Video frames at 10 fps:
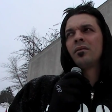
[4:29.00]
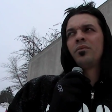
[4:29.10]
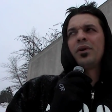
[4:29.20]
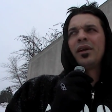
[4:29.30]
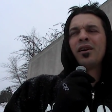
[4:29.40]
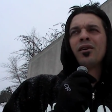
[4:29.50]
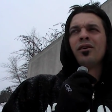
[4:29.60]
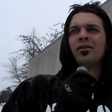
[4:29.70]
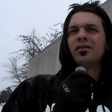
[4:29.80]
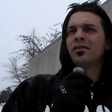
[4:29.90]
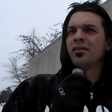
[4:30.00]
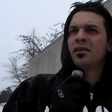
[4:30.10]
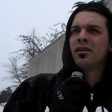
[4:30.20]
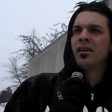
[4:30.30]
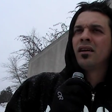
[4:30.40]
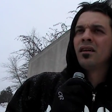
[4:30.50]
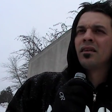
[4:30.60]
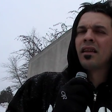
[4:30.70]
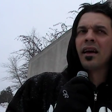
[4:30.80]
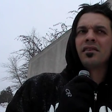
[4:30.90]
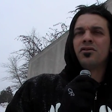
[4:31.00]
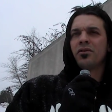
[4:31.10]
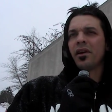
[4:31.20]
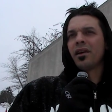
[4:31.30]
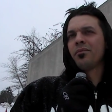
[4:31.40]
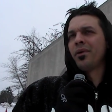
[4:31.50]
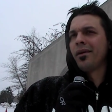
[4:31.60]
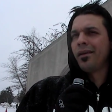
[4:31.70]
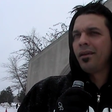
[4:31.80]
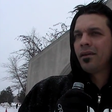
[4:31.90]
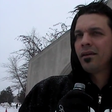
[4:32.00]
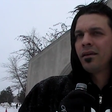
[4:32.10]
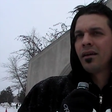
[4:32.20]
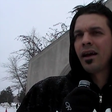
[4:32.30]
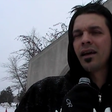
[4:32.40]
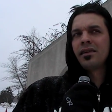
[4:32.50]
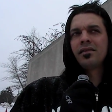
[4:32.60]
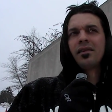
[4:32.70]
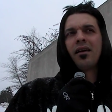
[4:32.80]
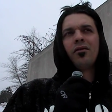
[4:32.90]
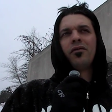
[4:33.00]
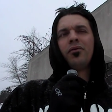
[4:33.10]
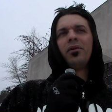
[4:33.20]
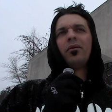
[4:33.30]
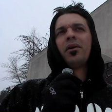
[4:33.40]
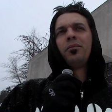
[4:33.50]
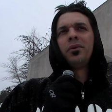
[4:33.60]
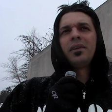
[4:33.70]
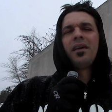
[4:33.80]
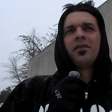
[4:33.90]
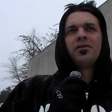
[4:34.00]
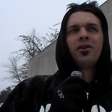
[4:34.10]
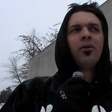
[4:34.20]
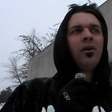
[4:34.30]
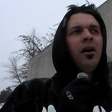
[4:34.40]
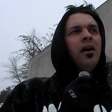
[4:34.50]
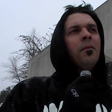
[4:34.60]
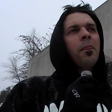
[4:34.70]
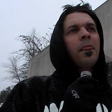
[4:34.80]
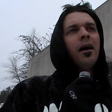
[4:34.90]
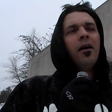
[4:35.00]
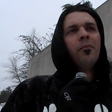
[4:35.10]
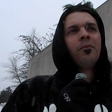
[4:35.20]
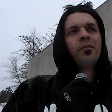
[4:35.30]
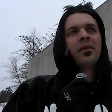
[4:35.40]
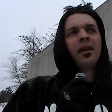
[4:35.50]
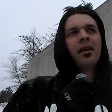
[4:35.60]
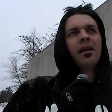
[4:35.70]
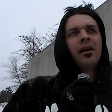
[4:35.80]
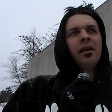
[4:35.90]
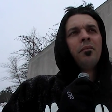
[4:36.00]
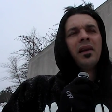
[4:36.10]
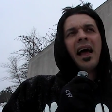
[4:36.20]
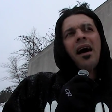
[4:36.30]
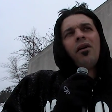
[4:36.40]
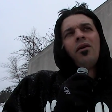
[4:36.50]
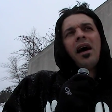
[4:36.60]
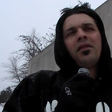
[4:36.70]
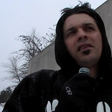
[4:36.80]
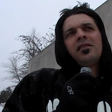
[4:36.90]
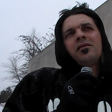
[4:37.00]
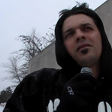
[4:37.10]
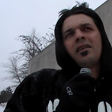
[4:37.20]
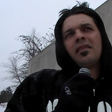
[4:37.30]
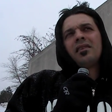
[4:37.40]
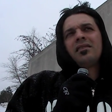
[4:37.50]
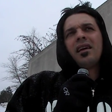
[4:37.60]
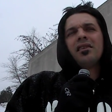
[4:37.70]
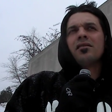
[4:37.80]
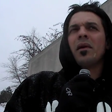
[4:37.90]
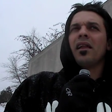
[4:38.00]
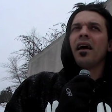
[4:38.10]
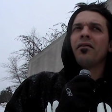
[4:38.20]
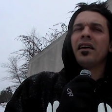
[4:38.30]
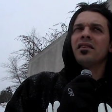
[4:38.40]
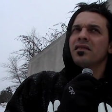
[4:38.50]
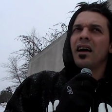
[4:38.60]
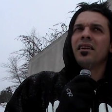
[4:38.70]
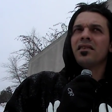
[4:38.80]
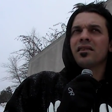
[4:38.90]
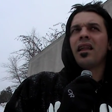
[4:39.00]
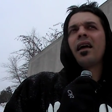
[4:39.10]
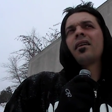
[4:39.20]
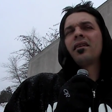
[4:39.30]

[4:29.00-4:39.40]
pretty girls that like to drink and party, I guess. I don't know if you really want to put that in the show. But now at this stage in my life, I just like